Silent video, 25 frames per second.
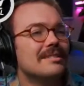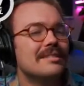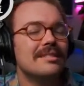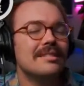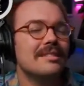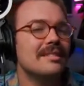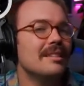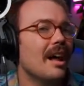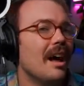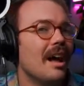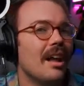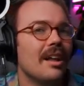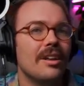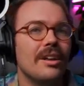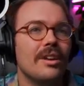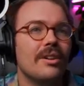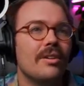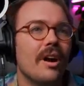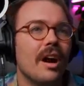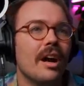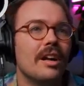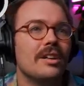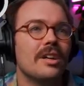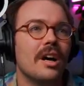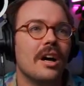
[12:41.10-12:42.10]
ugly
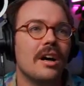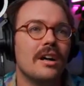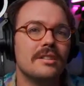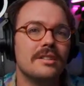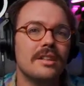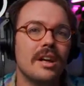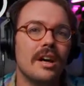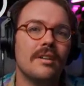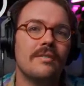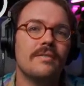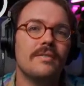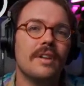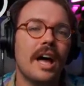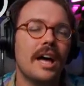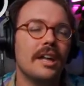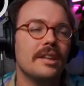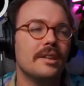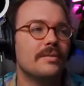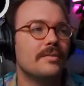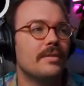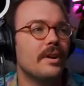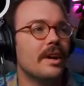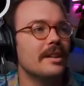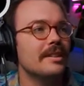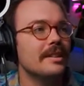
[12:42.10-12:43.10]
cry jaw, tongue flat in the
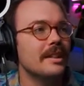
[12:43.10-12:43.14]
front.